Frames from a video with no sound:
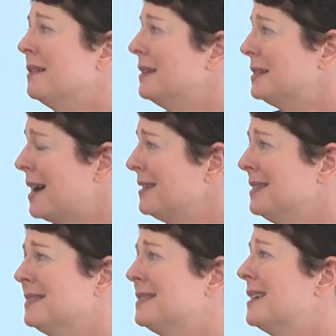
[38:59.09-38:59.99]

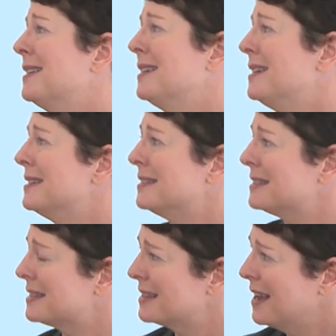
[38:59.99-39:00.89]
Italian
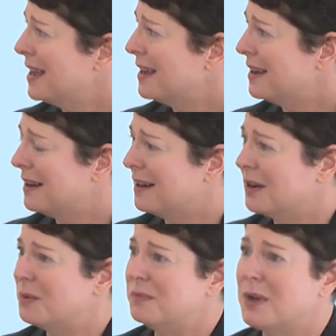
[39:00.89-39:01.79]
studies,
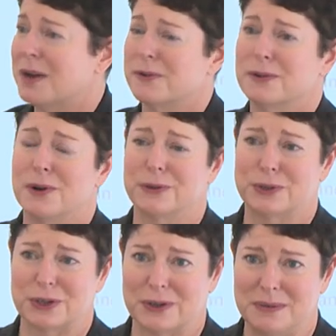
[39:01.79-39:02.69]
uh, modern
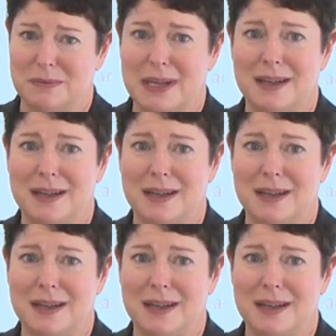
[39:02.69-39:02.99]
culture and